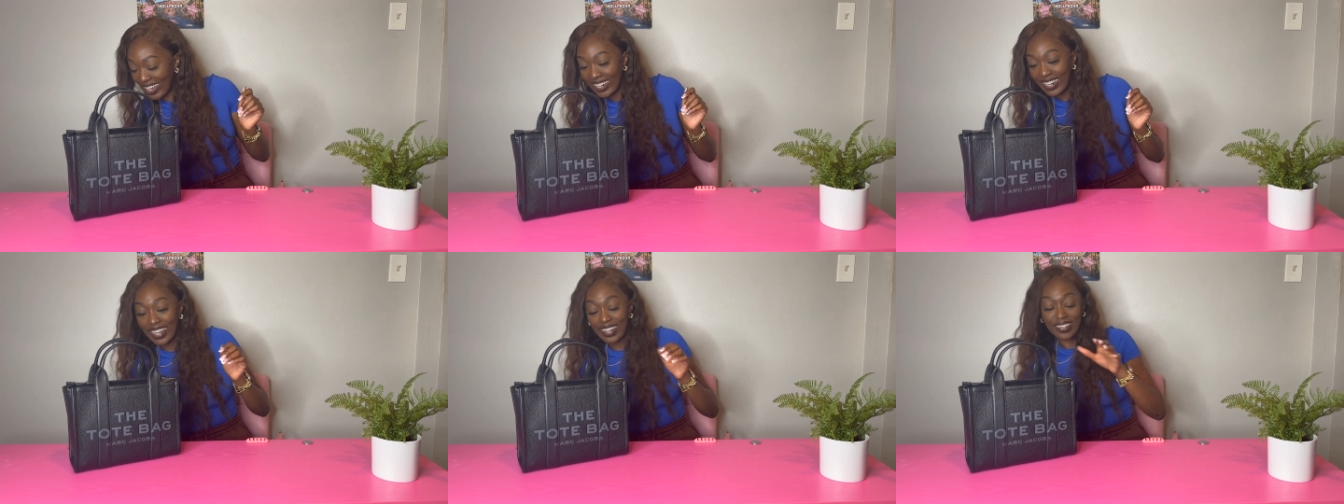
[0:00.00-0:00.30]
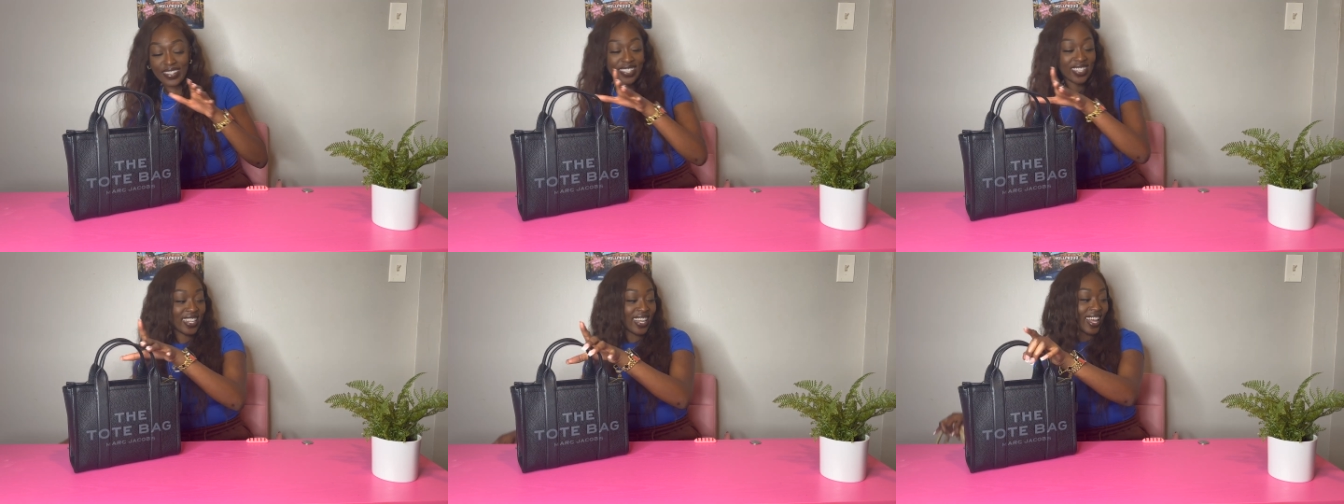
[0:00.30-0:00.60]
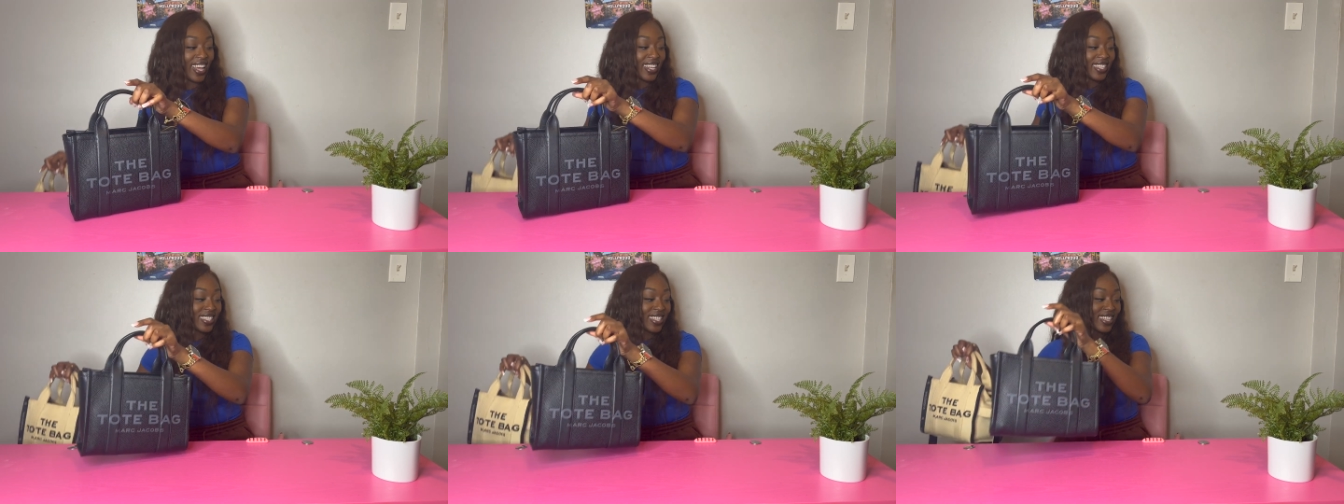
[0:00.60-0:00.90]
now she
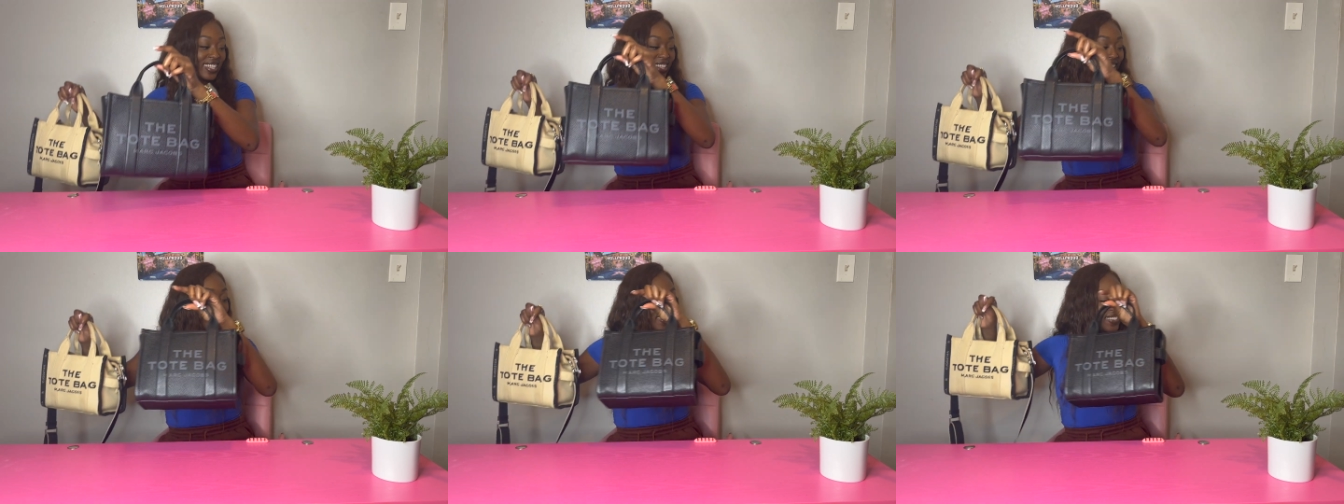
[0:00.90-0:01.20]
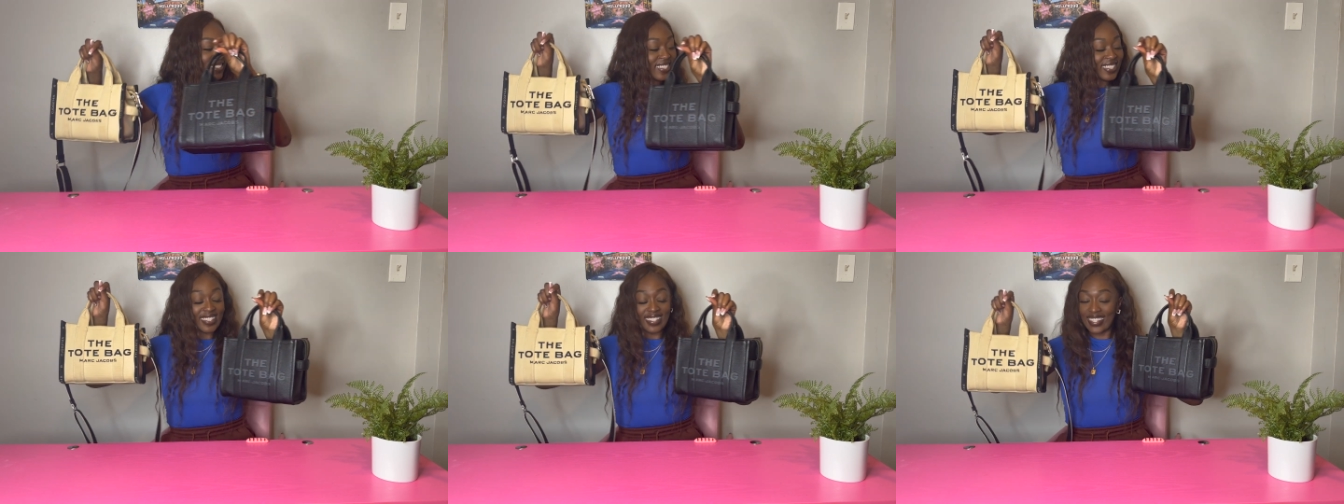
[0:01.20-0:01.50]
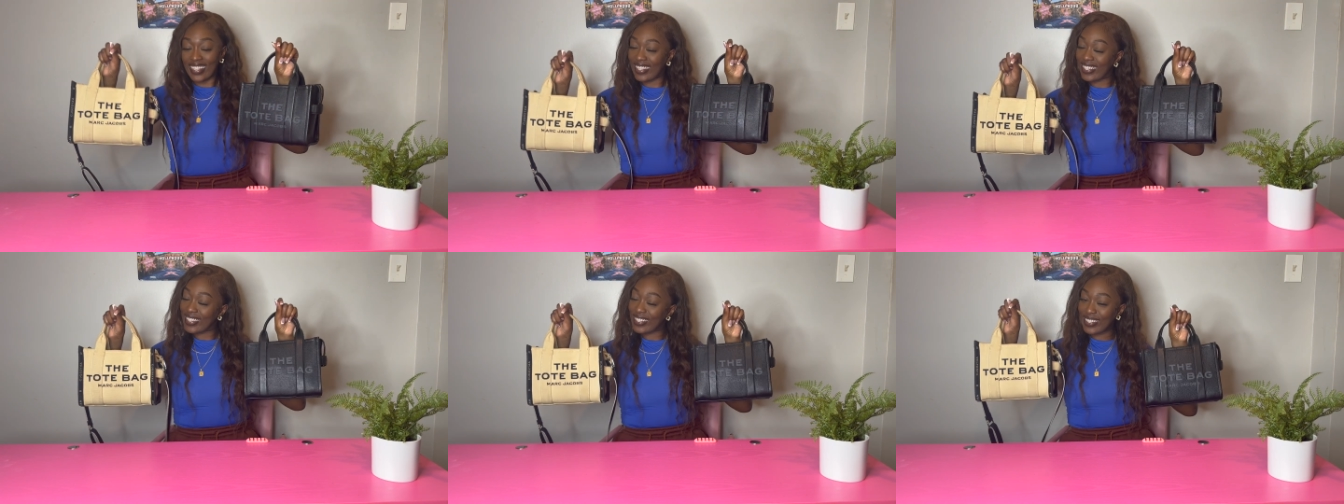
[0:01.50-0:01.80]
has a little
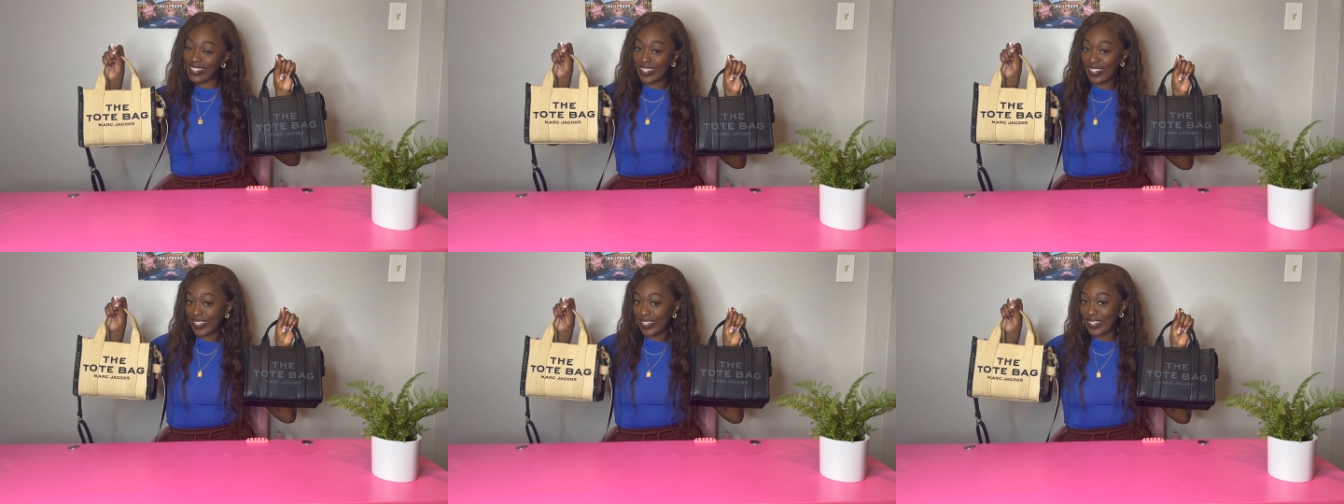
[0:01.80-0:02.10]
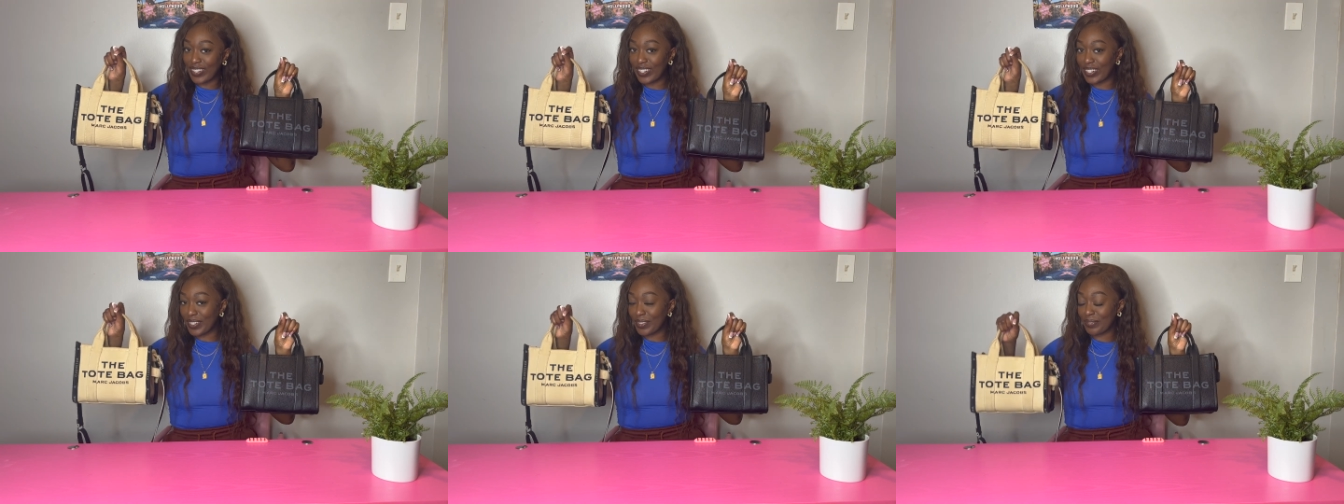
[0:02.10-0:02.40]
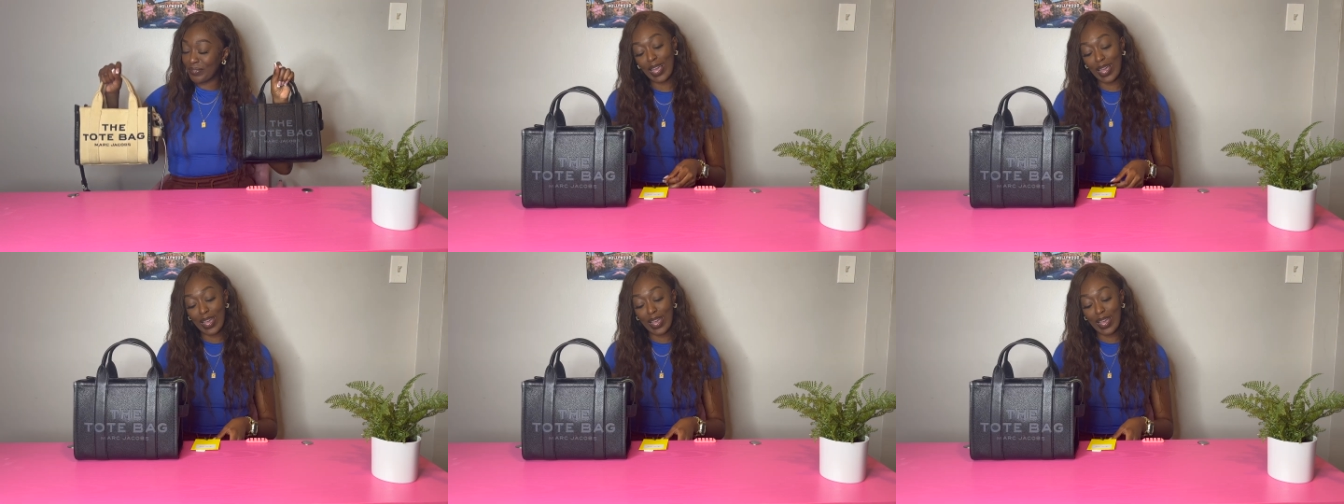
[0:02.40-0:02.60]
sister.